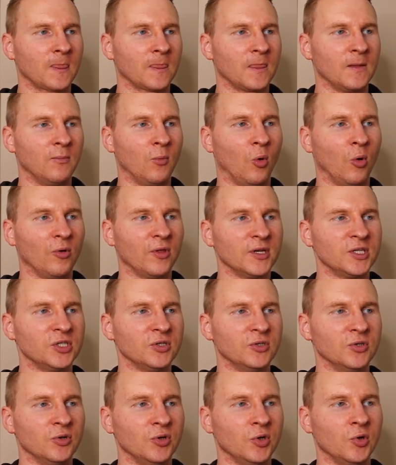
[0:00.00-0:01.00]
the more that you
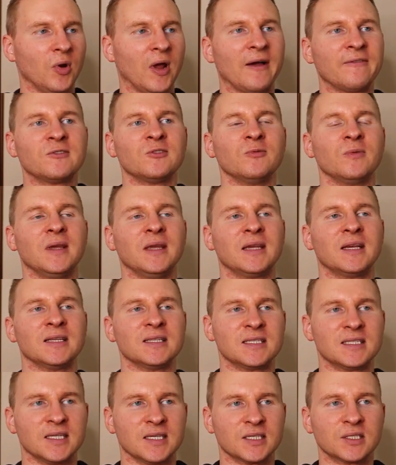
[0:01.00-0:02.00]
do, you have to be
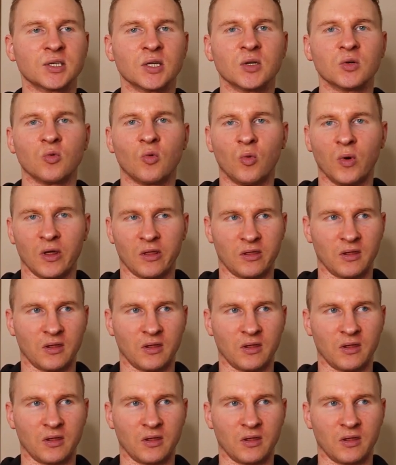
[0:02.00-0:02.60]
consistent with